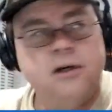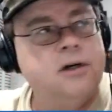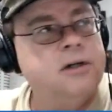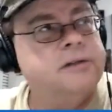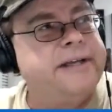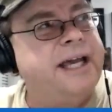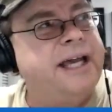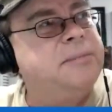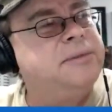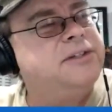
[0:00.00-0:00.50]

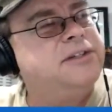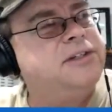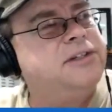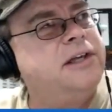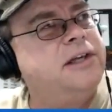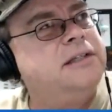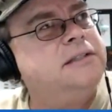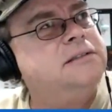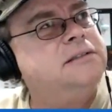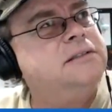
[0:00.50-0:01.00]

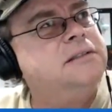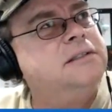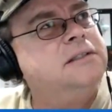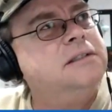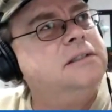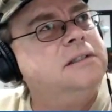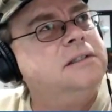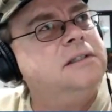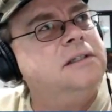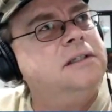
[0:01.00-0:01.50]
Amazon
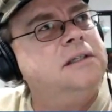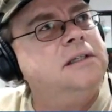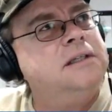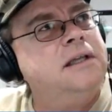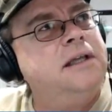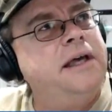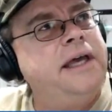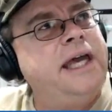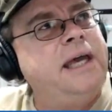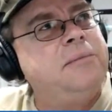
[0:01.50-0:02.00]

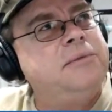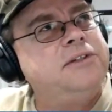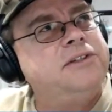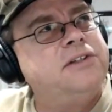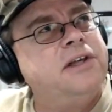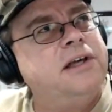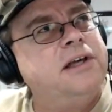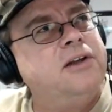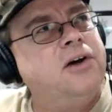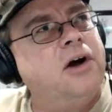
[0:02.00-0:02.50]

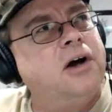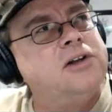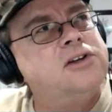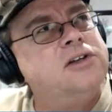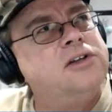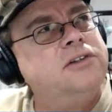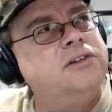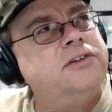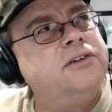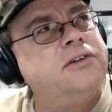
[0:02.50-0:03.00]

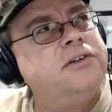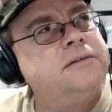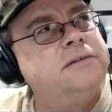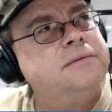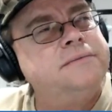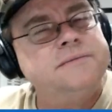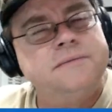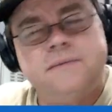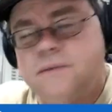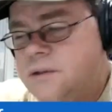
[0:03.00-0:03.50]
Auctions,
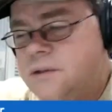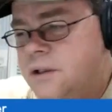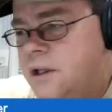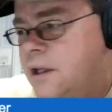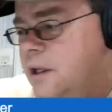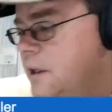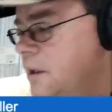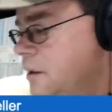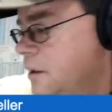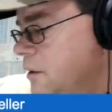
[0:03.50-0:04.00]

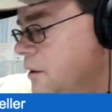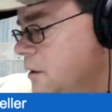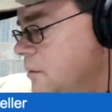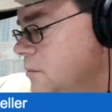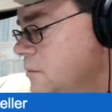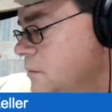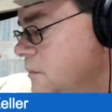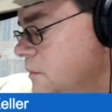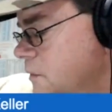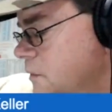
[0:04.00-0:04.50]

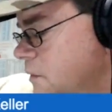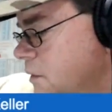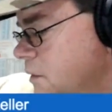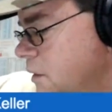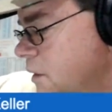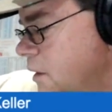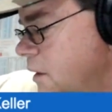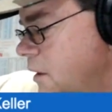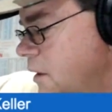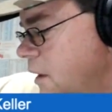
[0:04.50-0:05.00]
and
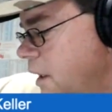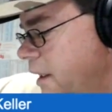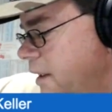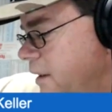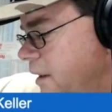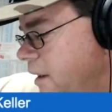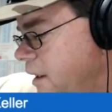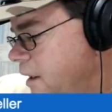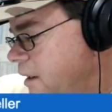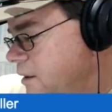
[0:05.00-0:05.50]
I
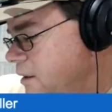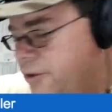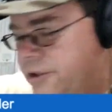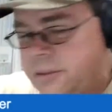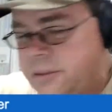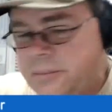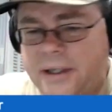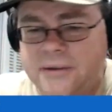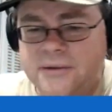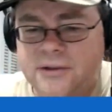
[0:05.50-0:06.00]
learned
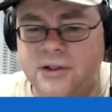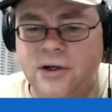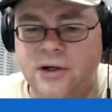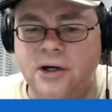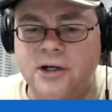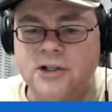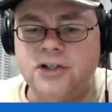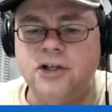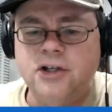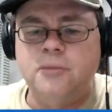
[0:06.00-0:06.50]
about the
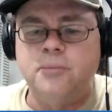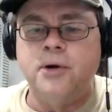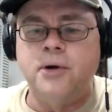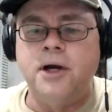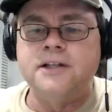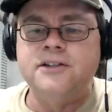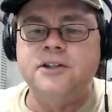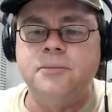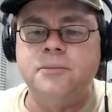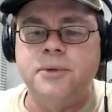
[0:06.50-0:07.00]
auction on
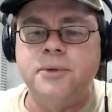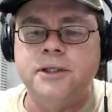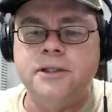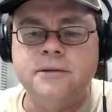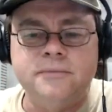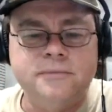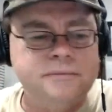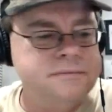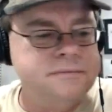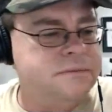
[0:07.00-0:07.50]
ProxyBid,
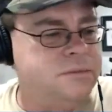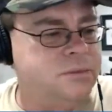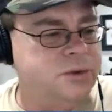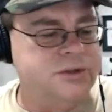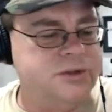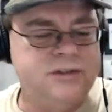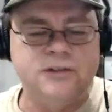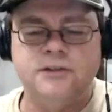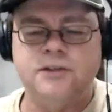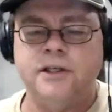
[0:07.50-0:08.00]

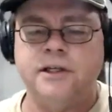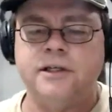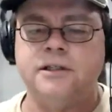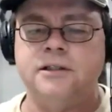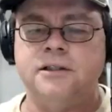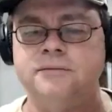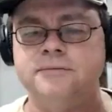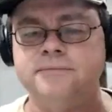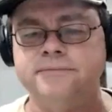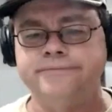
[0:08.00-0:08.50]
which is like
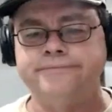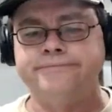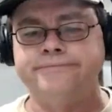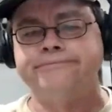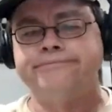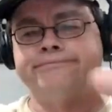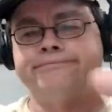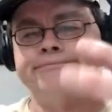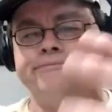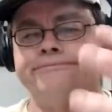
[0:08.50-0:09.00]
a
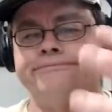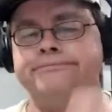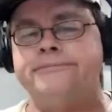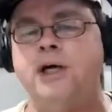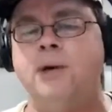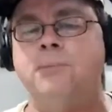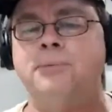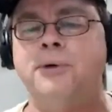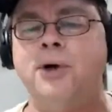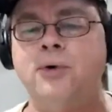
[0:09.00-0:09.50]

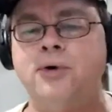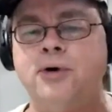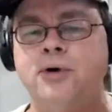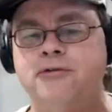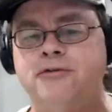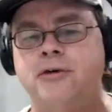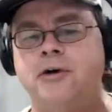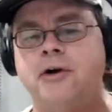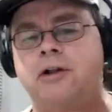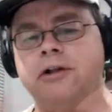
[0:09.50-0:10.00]
broker
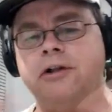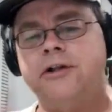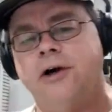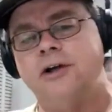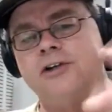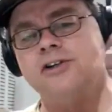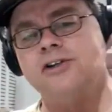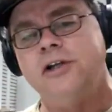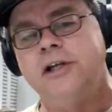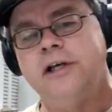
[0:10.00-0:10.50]
for all the
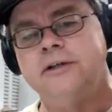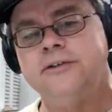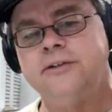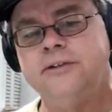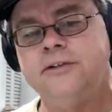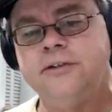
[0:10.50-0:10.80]
auction houses.